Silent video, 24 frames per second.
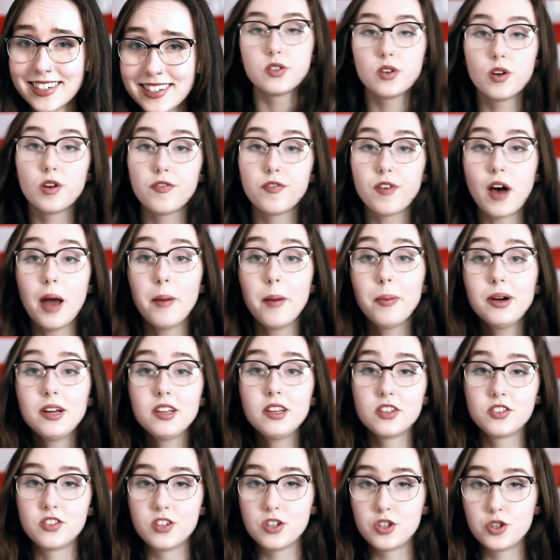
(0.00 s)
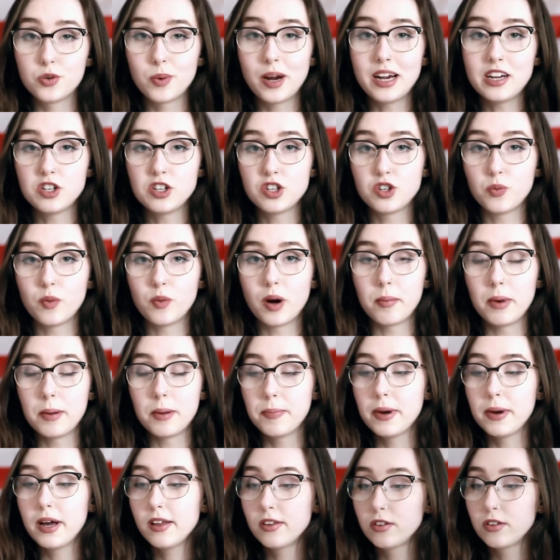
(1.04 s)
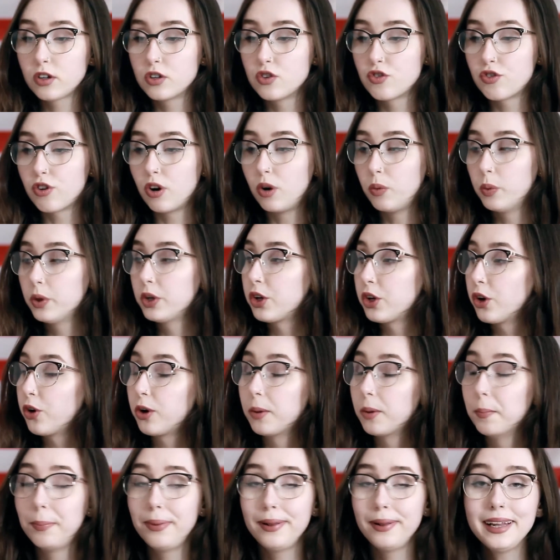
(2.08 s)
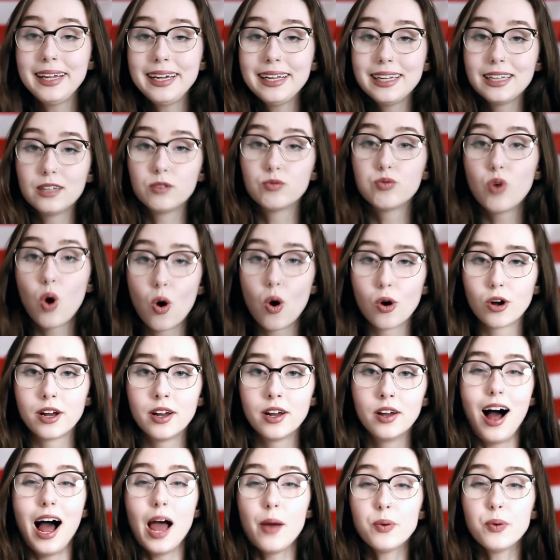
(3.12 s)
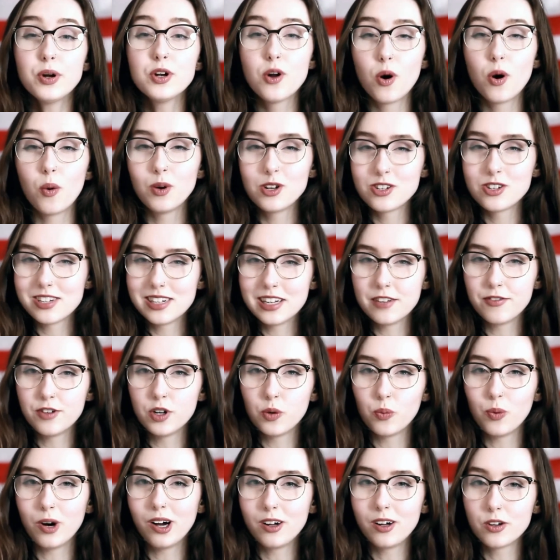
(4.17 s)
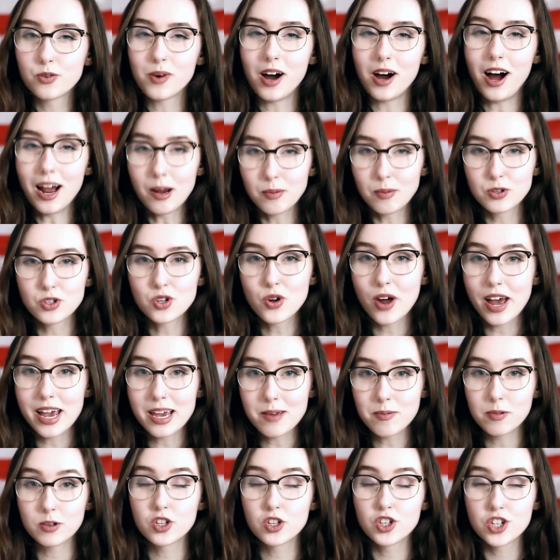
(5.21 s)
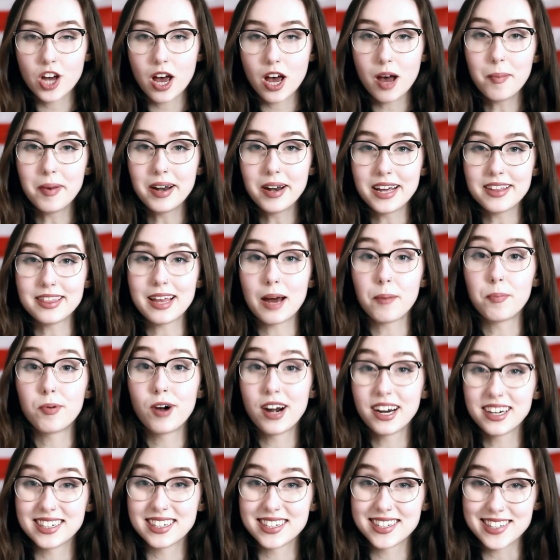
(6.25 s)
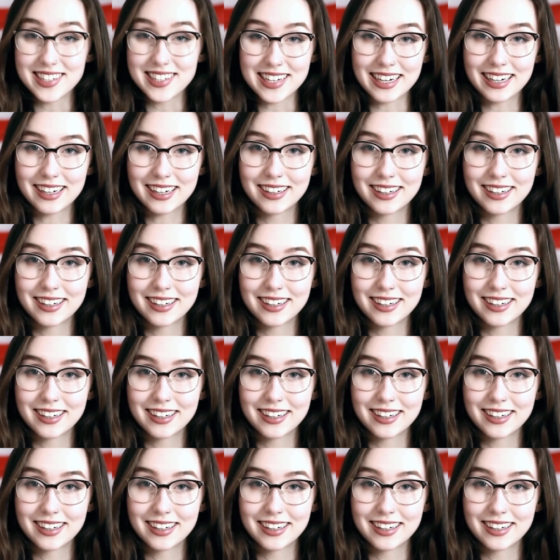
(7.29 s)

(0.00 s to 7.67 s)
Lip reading: So if I were in the situation where my birth control would go completely wrong, I would not want to live in a world where I was not able to terminate that pregnancy.